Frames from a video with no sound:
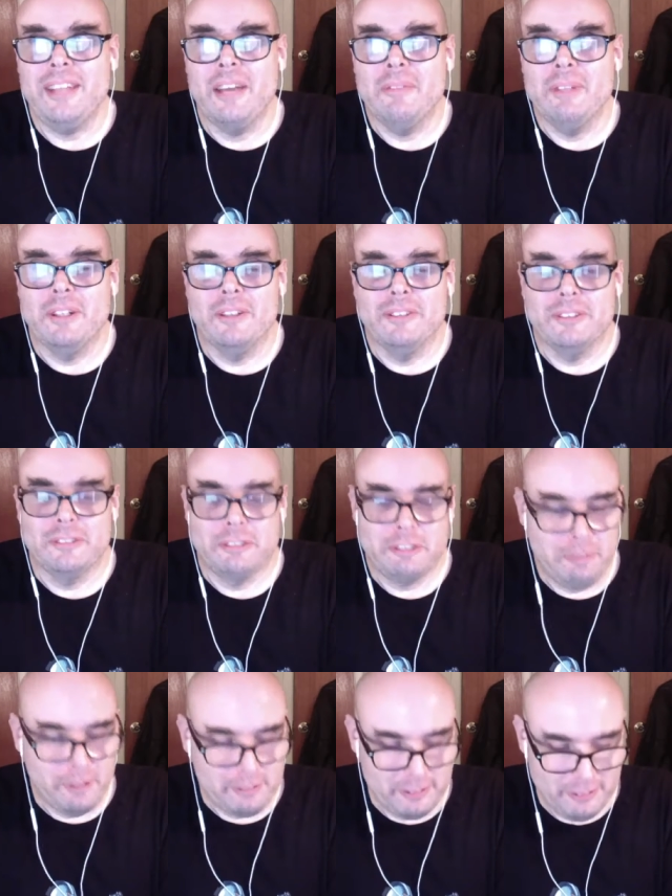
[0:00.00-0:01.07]
I mean, all due
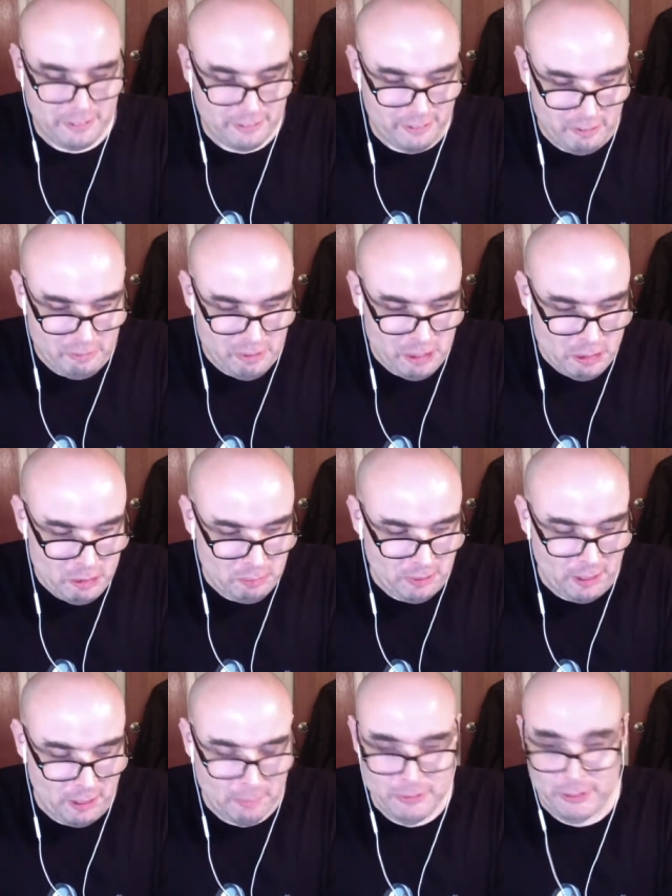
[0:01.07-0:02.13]
respect, it's a great piece,
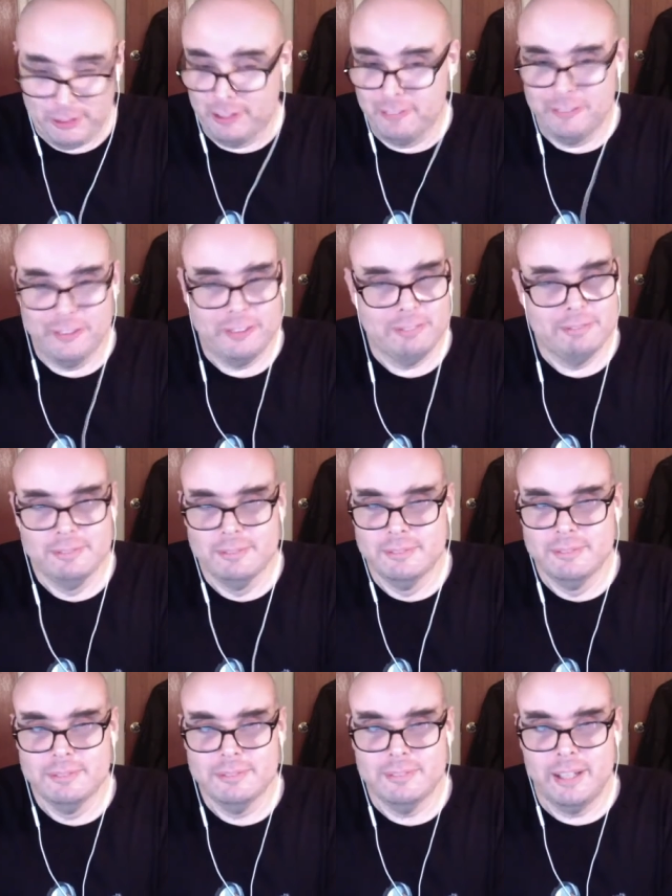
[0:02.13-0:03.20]
but I'm sick of it.
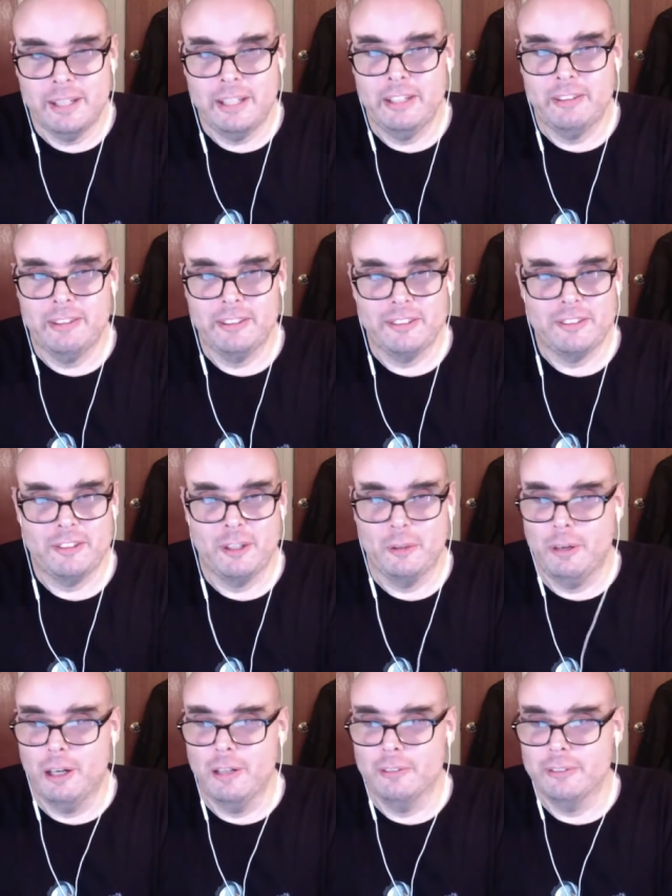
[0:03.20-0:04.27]
I hear it so
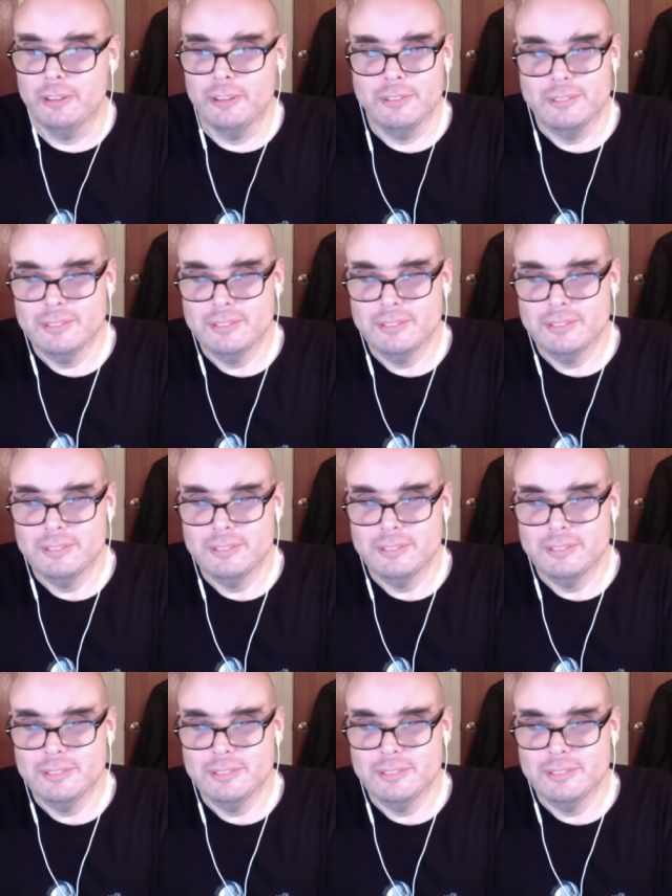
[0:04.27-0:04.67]
often.